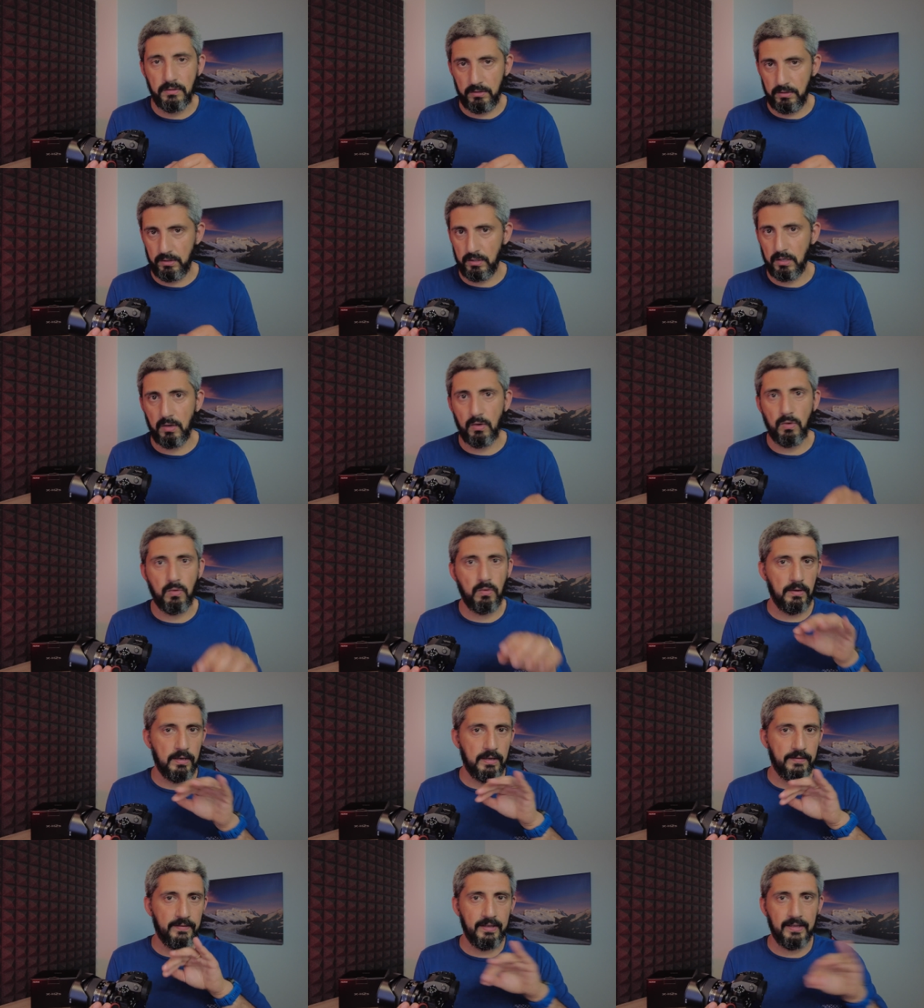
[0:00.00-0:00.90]
So
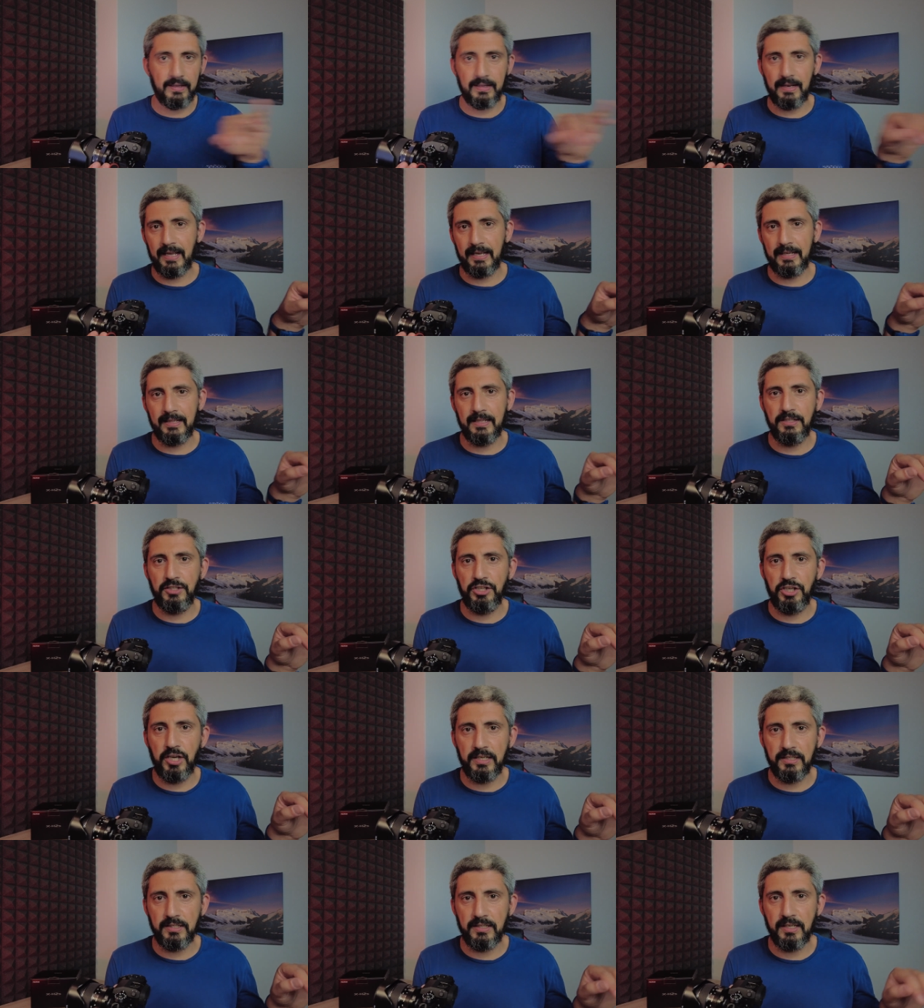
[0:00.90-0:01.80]
leaving like the
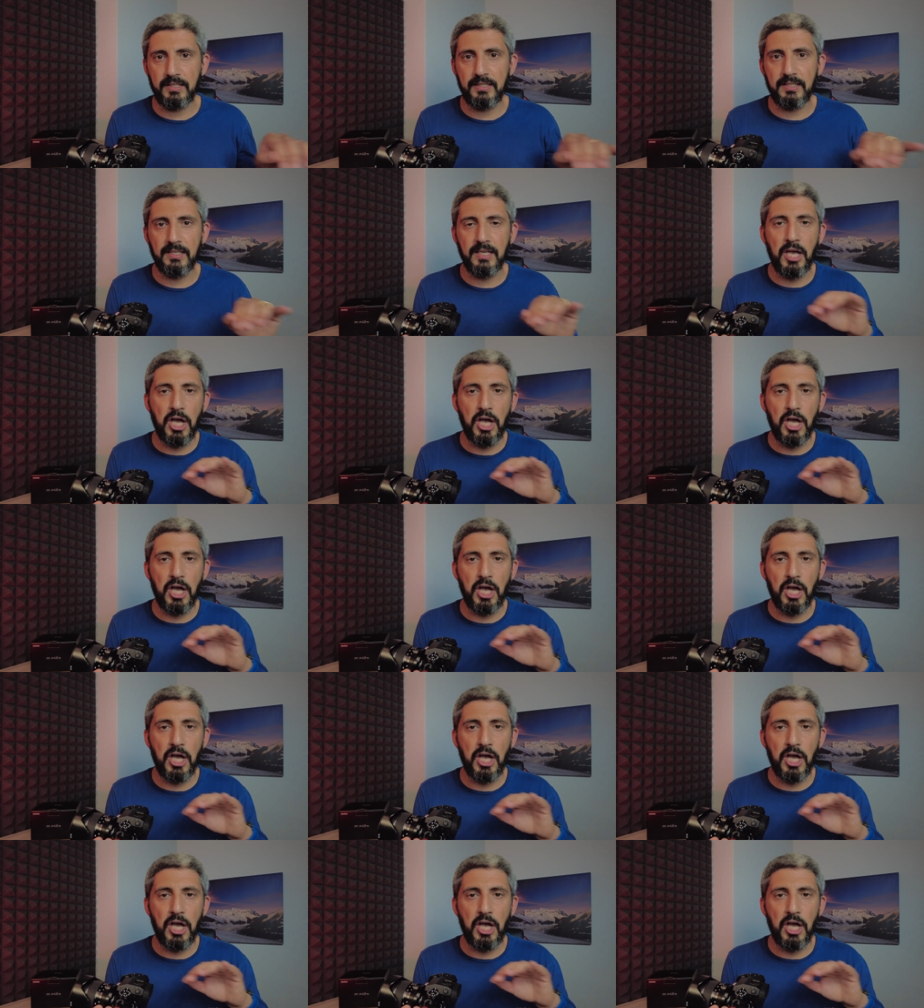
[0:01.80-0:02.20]
GX6